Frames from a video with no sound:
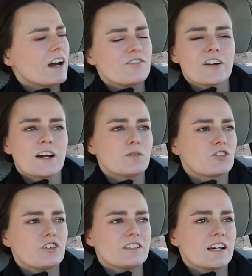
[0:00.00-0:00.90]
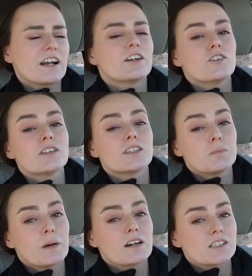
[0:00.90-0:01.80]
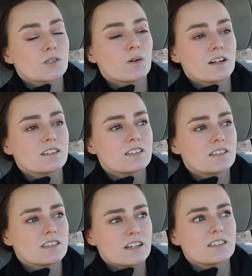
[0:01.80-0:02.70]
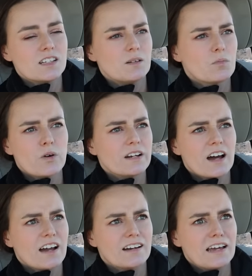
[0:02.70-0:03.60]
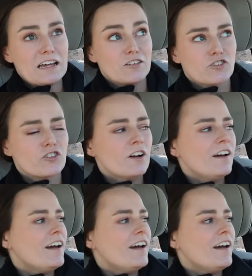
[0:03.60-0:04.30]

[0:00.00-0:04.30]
I forget what she said. I know that the biggest one is 16.9-ish.